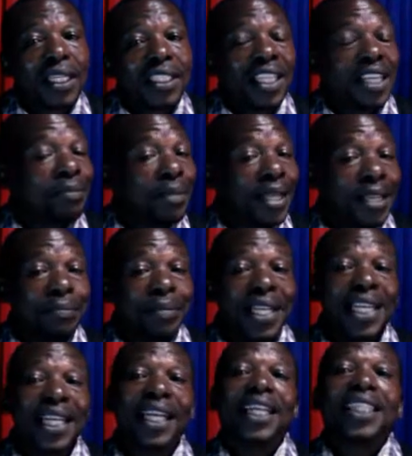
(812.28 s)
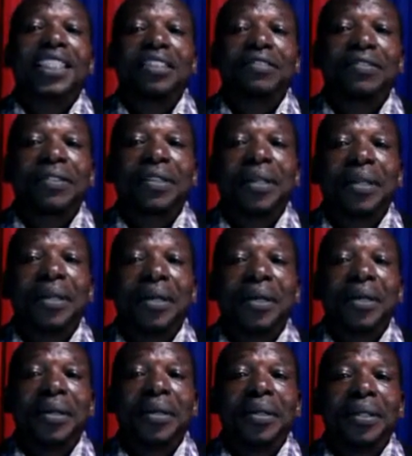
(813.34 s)
They may be negative
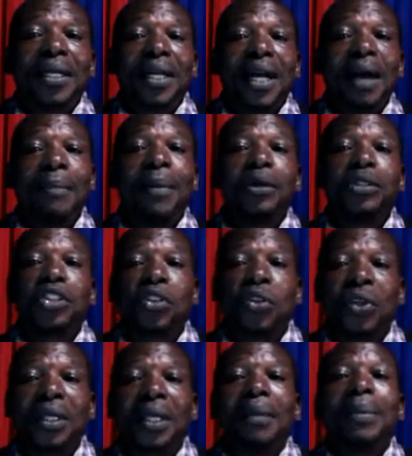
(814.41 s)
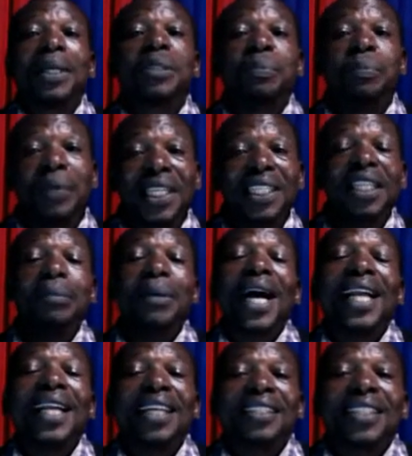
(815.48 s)
about going, but make them
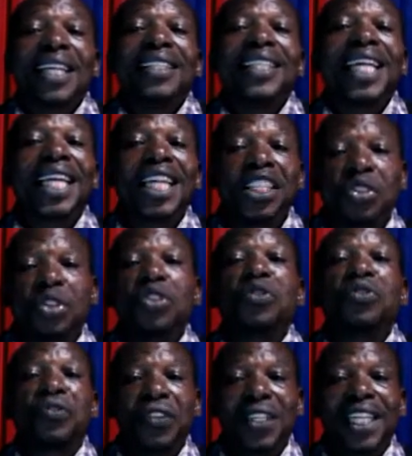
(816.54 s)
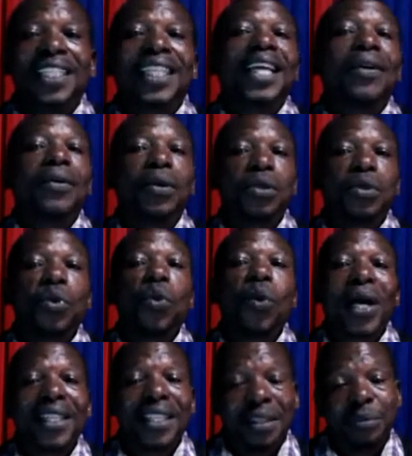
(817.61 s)
understand the reason you feel that you
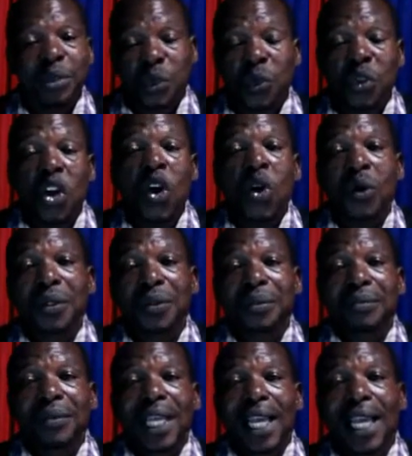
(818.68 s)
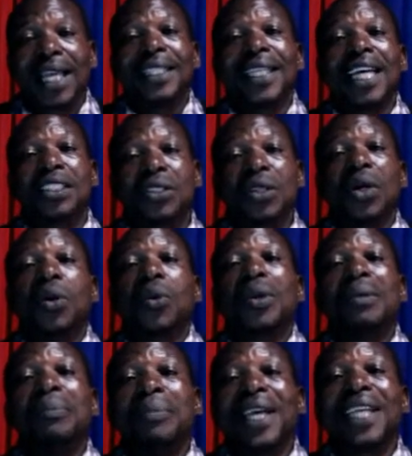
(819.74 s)
want them to go, and that
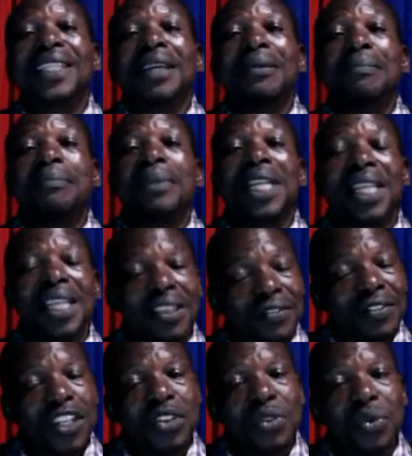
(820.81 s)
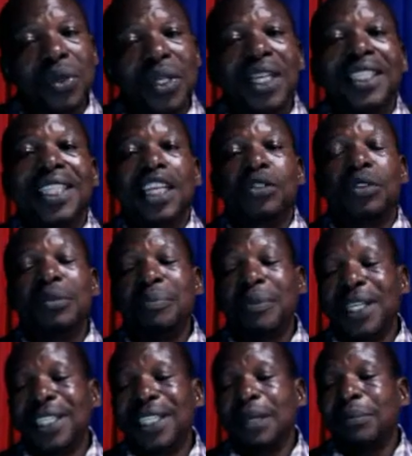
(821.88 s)
will make them believe in you. That will
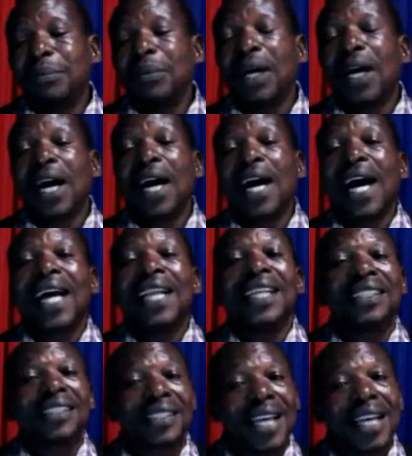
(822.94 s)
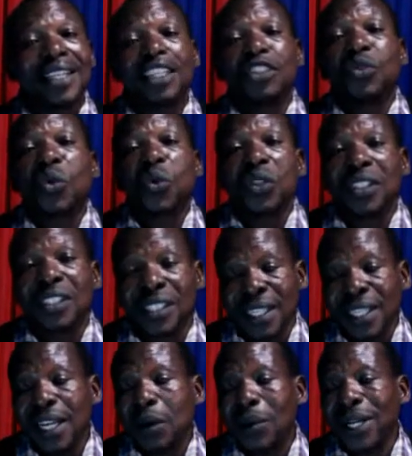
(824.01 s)
make them understand that you
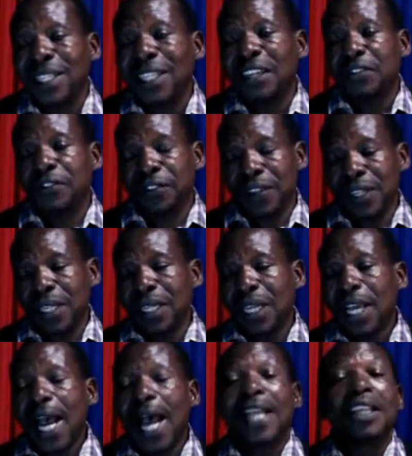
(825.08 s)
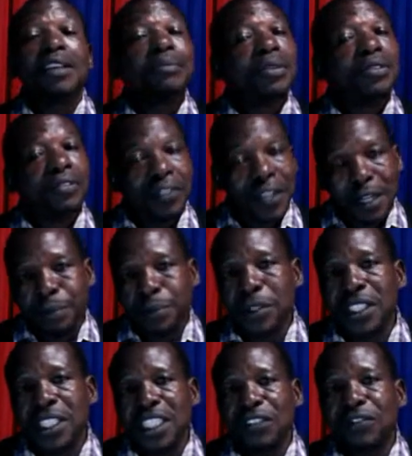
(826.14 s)
consider what they feel, and they'll be very
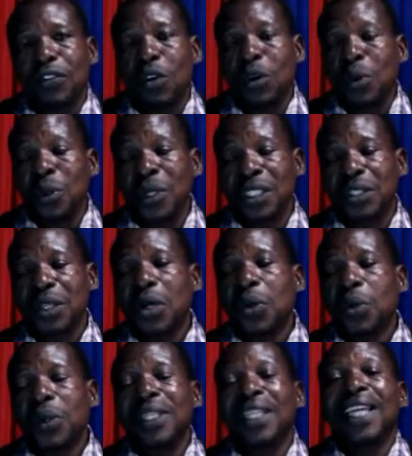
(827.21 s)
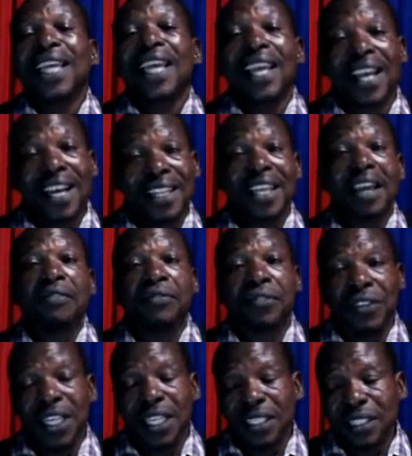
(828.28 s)
positive always when they air their
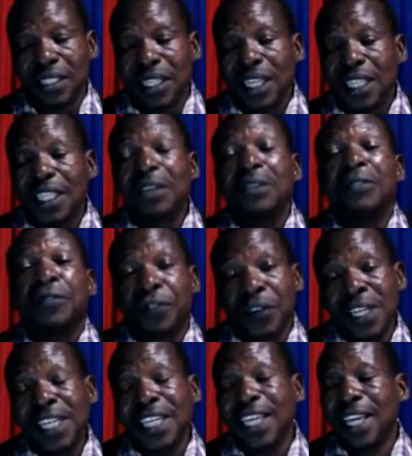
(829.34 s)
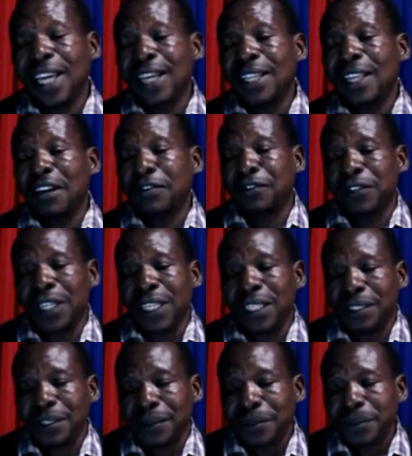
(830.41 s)
feelings. They'll freely air their
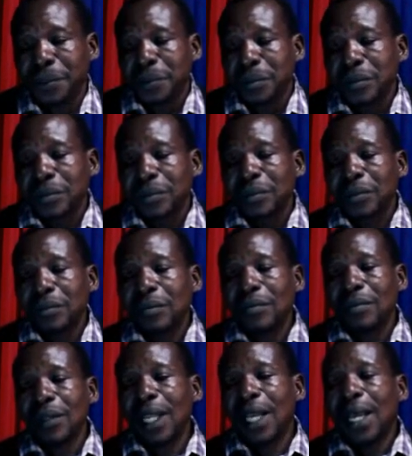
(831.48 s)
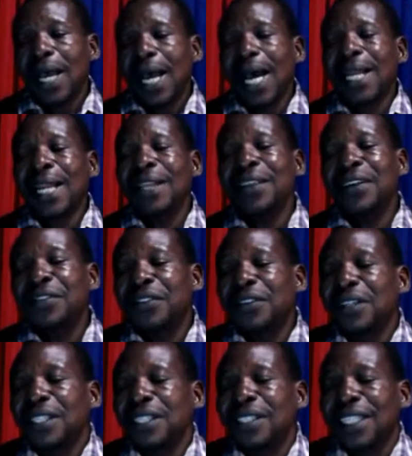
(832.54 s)
feelings. Another
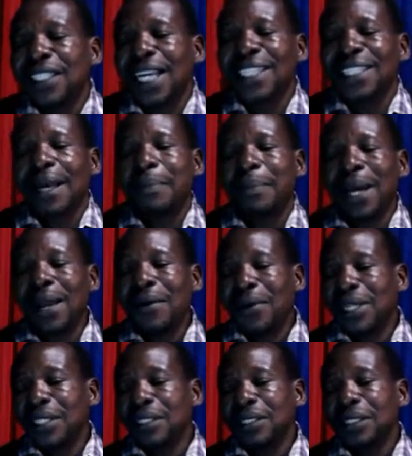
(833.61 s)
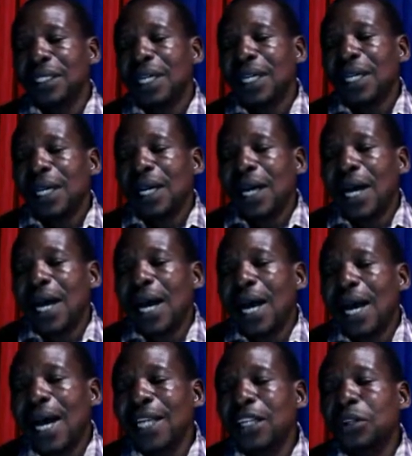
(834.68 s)
thing is that as a parent,
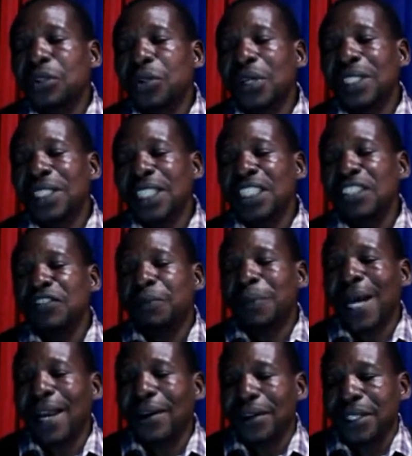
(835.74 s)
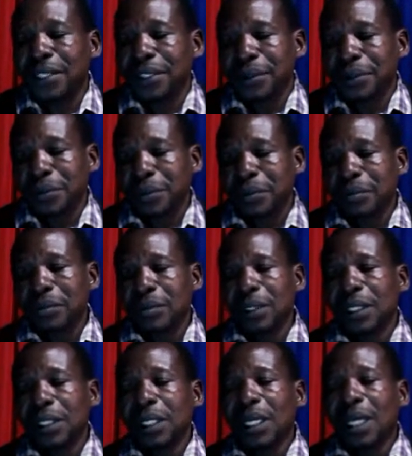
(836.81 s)
an authoritative parent,
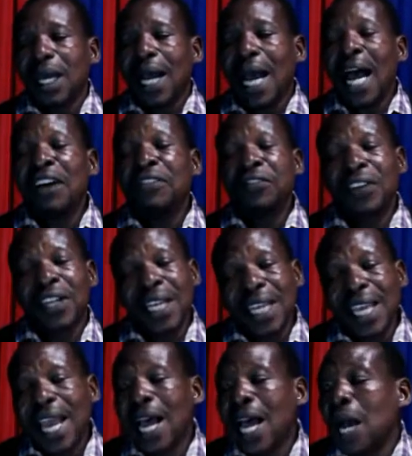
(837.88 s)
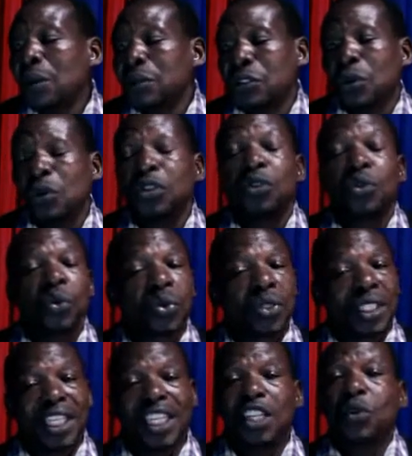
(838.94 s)
have clear household rules
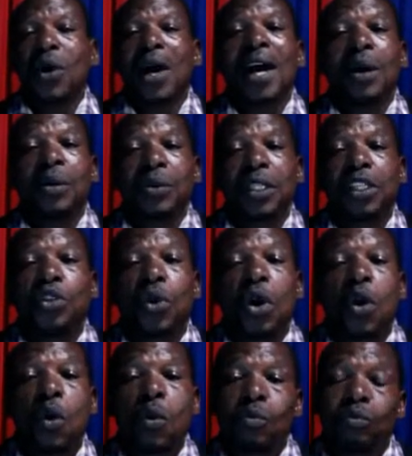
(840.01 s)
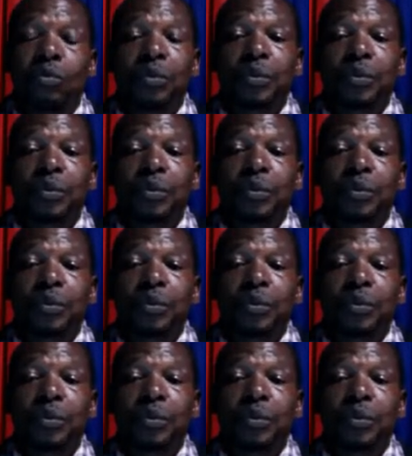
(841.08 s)
in your home.